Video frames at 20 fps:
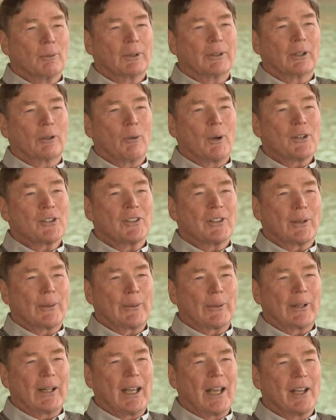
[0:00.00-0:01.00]
what the questions I'm
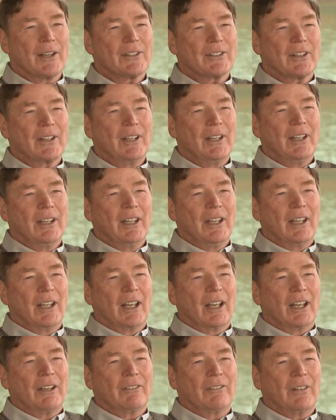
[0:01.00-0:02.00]
going to ask.
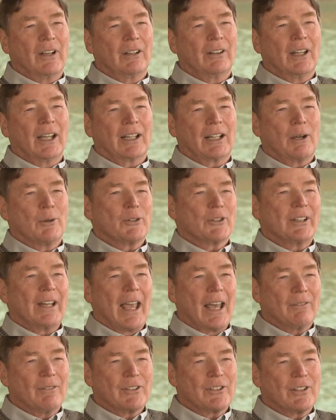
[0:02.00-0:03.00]
I felt like I was an
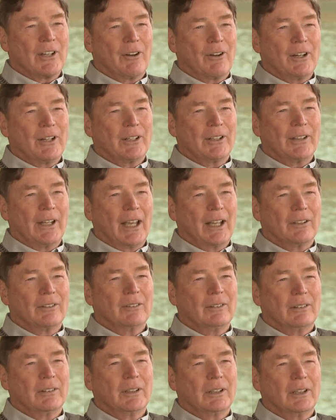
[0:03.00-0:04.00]
adversary in that
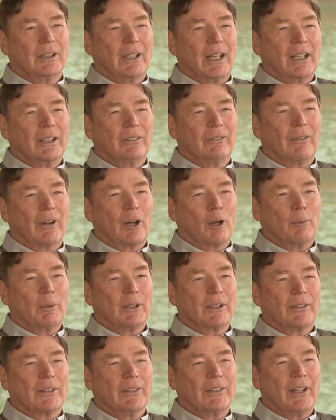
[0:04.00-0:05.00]
in that
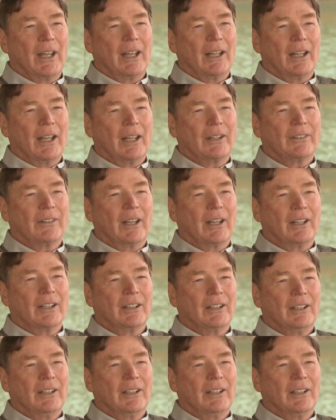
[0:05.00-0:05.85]
environment at the day that day.